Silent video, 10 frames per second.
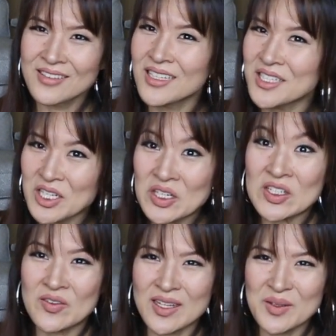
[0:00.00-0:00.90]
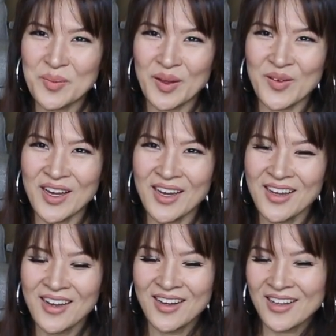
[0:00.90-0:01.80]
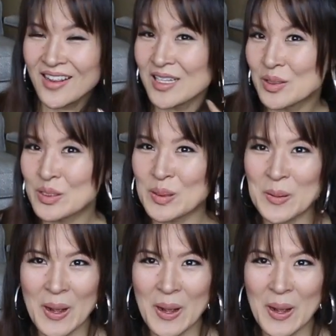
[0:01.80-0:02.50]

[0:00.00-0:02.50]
Such an easy recipe, right? Let's do some